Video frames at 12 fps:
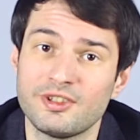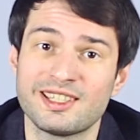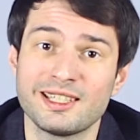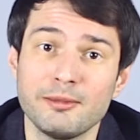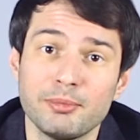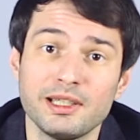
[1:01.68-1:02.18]

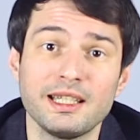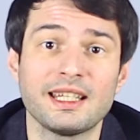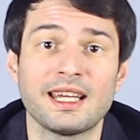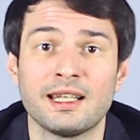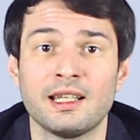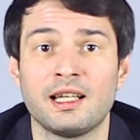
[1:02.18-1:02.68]
simply
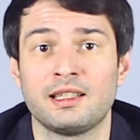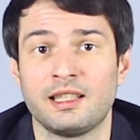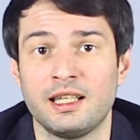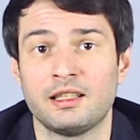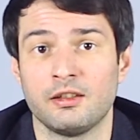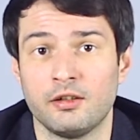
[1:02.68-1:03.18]
cannot
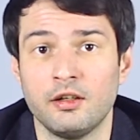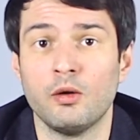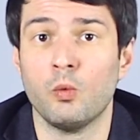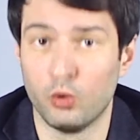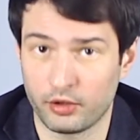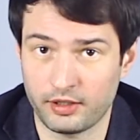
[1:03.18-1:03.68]
get a
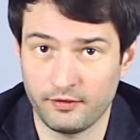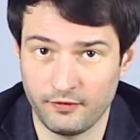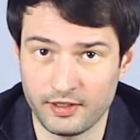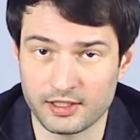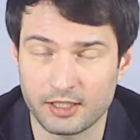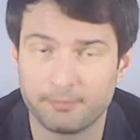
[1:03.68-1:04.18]
working
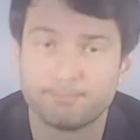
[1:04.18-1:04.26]
visa.